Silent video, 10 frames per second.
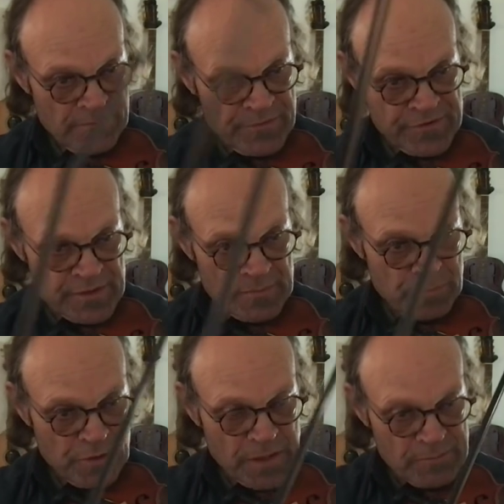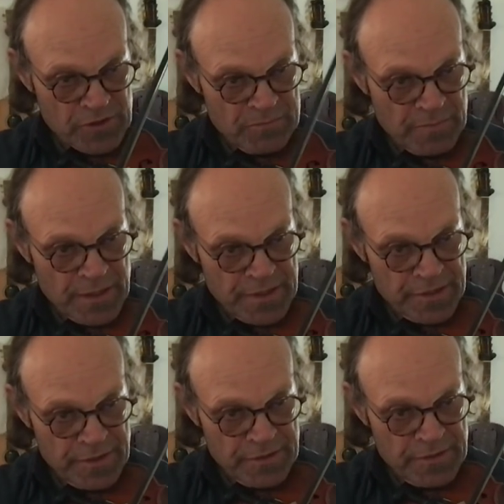See, I'm
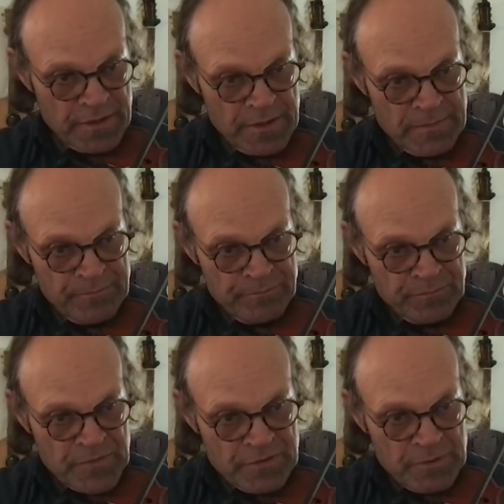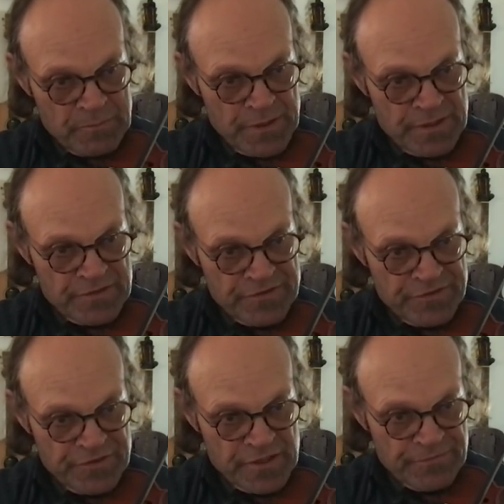combining the B and
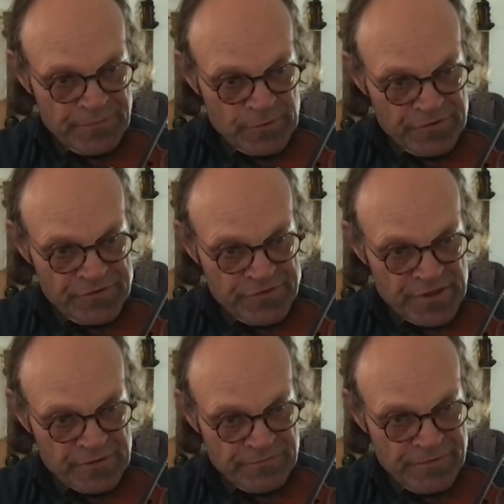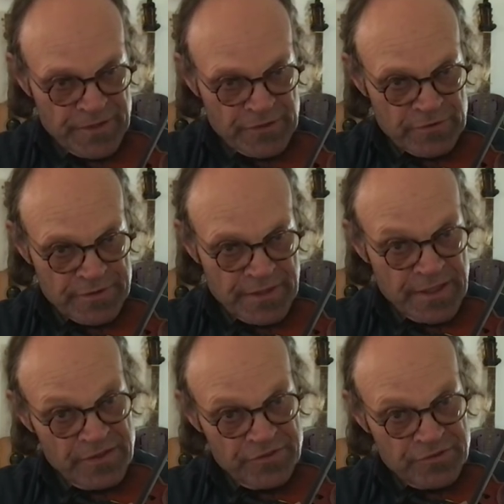C, first and second finger on the
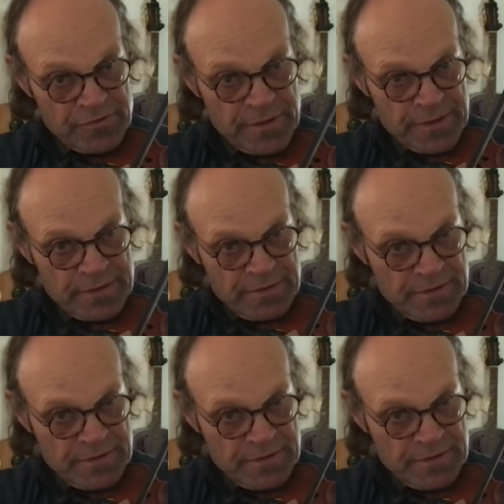A string,